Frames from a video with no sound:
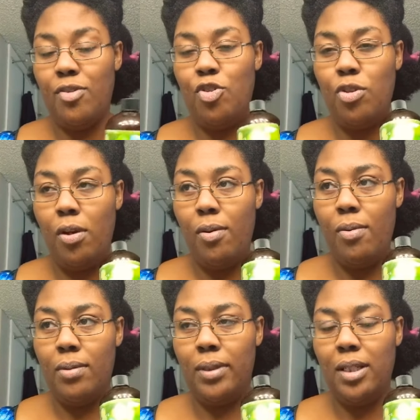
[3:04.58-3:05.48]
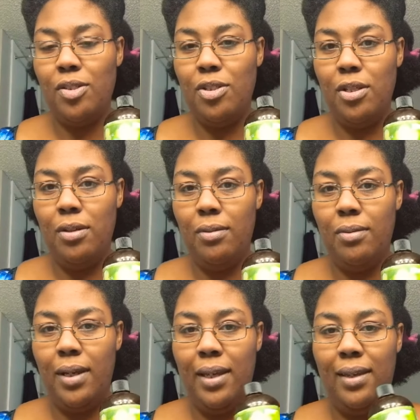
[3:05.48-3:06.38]
So what I'm going to
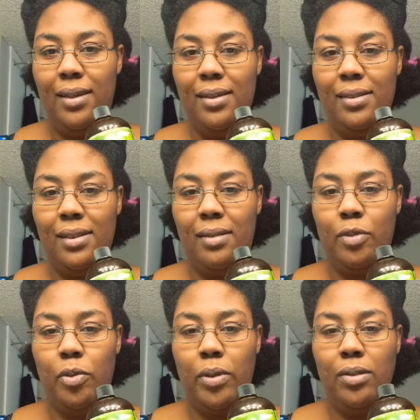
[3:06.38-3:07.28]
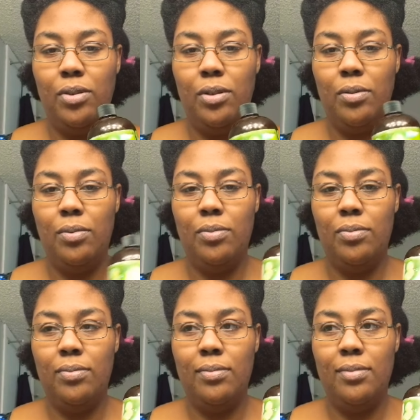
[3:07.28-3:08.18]
do is I'm going to
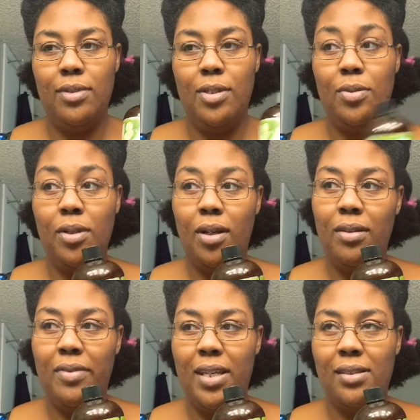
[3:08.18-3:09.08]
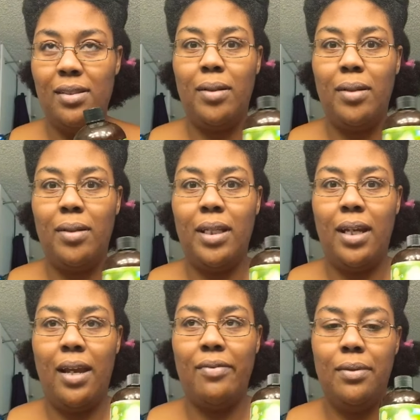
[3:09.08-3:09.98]
use all of this and I'm probably
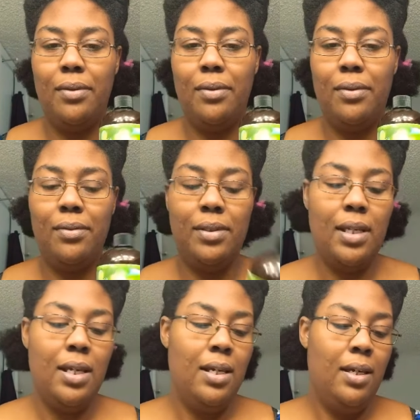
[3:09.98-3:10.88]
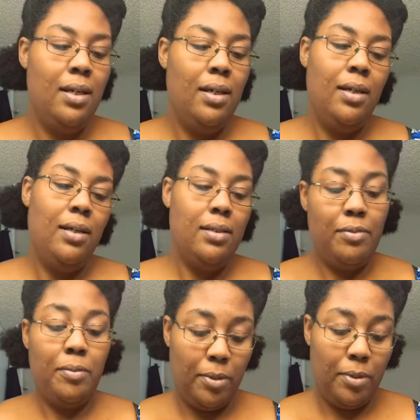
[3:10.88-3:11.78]
going to have to use
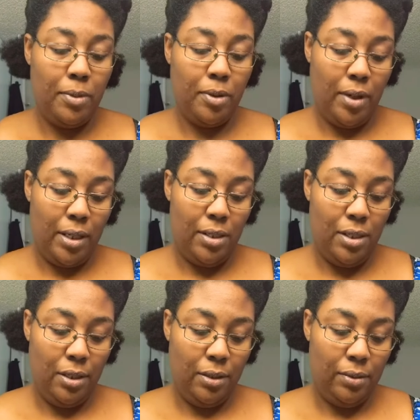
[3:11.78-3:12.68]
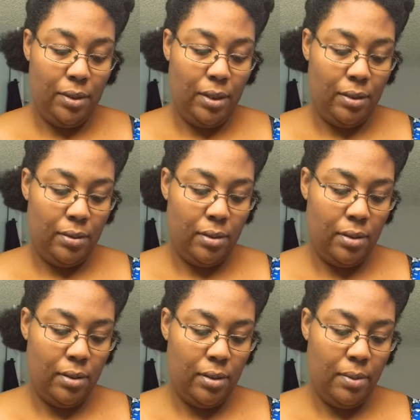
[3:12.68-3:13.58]
some of my pomegranate too. So
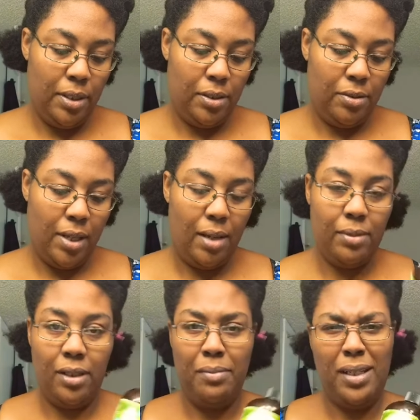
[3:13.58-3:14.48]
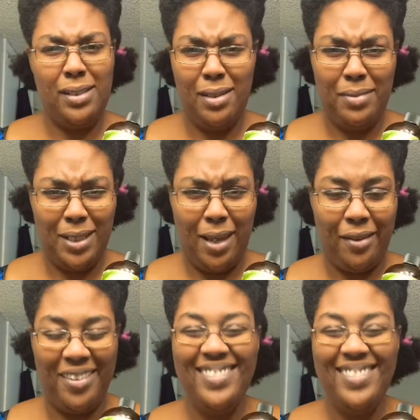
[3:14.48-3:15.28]
let me just do that. I'm going to mix them together.